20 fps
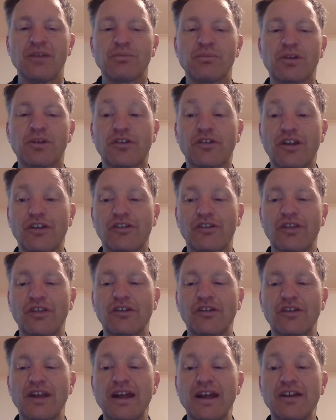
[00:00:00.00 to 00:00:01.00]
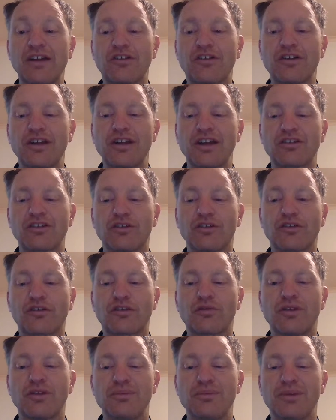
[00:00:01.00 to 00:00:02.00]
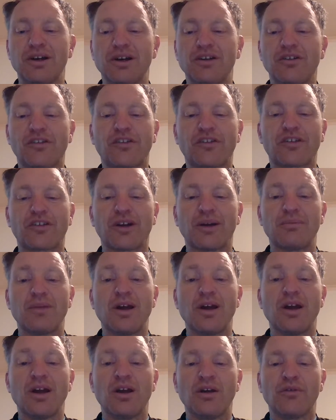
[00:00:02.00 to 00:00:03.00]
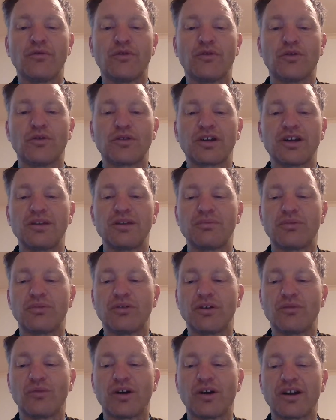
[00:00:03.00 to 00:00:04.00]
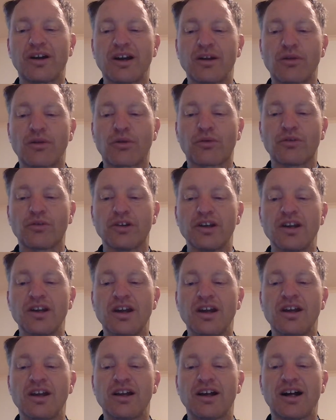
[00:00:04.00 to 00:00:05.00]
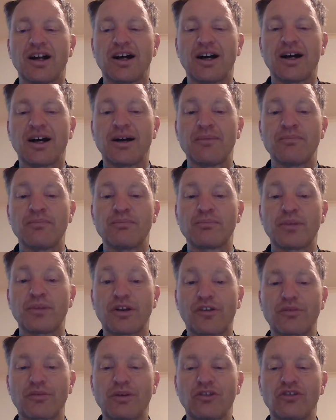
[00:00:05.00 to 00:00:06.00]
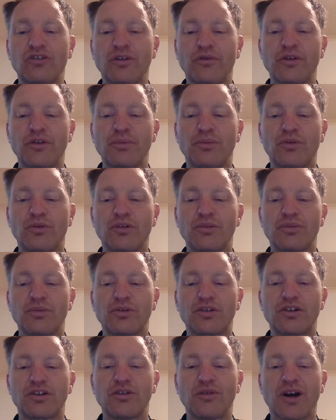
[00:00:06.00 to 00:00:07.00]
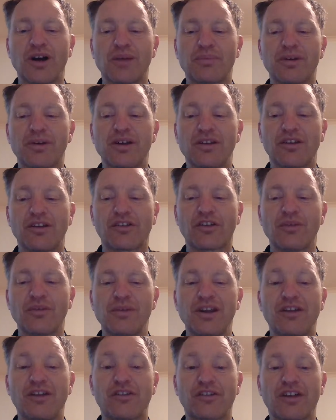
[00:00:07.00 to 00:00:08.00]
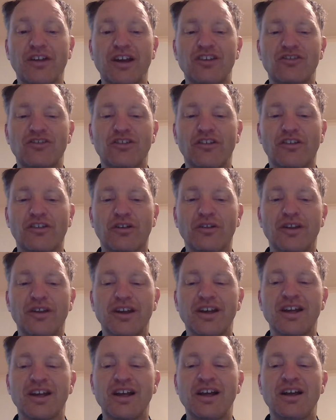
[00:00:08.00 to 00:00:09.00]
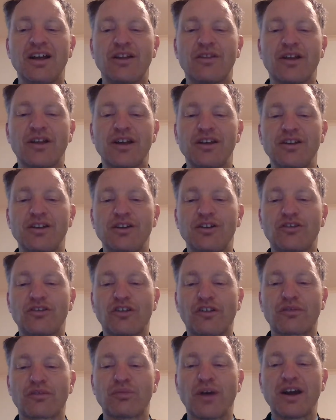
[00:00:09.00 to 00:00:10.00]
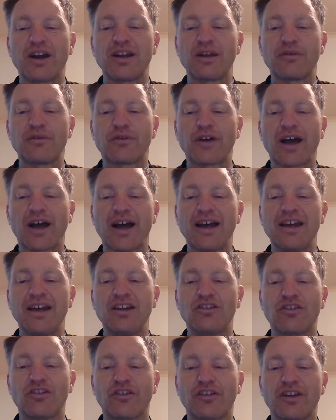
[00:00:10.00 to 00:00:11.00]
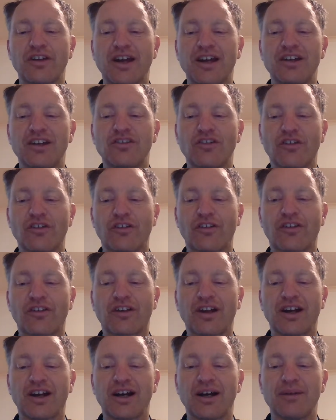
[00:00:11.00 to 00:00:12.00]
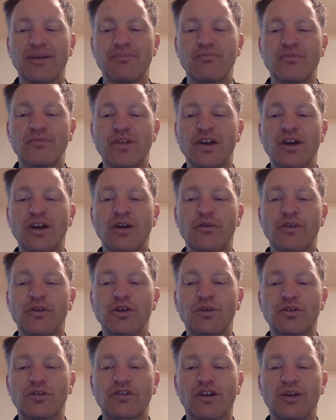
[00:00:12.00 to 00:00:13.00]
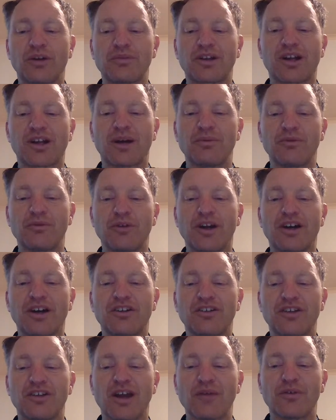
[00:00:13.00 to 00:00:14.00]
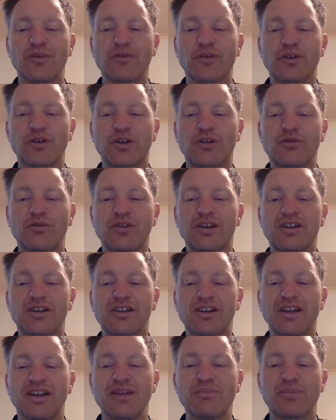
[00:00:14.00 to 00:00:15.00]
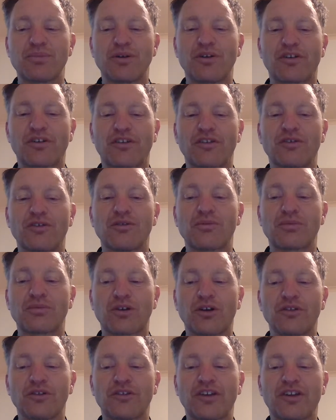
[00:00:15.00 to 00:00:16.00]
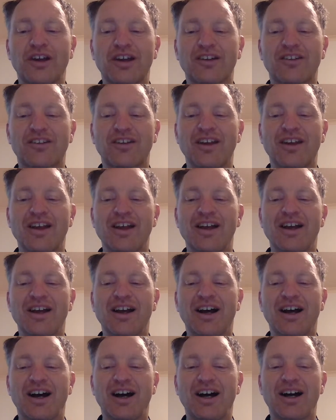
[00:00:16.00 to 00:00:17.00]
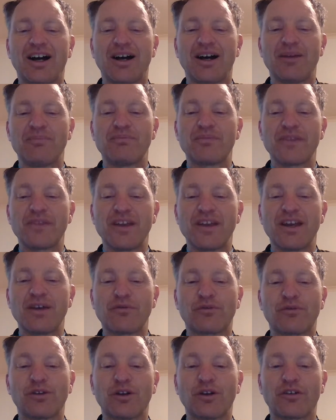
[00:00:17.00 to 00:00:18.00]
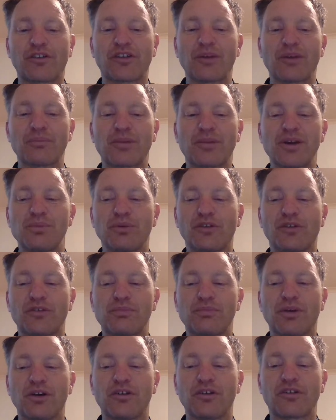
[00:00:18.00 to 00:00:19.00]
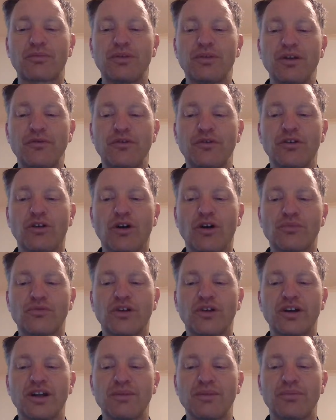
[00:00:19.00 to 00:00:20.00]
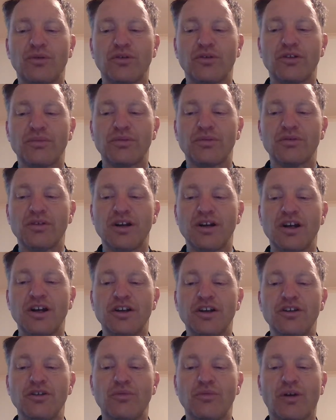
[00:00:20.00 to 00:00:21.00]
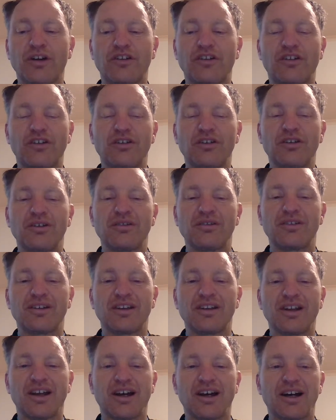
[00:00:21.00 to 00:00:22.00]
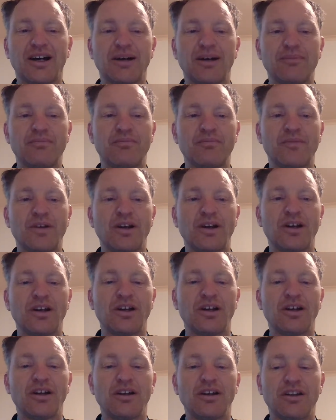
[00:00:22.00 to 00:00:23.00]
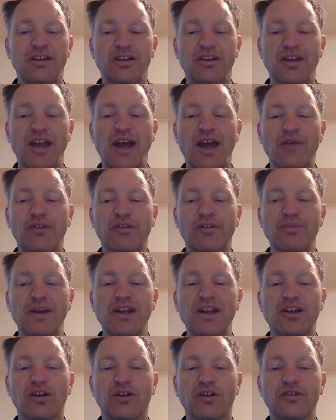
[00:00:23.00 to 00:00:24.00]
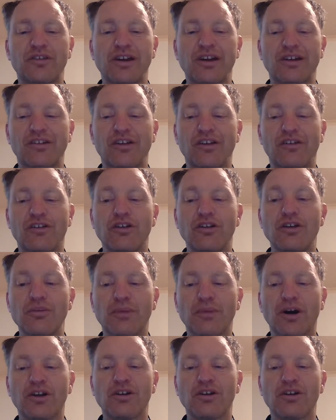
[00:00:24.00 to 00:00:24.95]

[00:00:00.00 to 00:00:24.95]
Because there's an internet on 20 meters, 14.183. But especially if you're portable QRP, there's so many stations on there that you're just waiting for ages and ages for your time to come around, and you have a very quick impersonal contact. Yeah, it floats some people's boats, but if you're operating portable, you want to have as many contacts as you might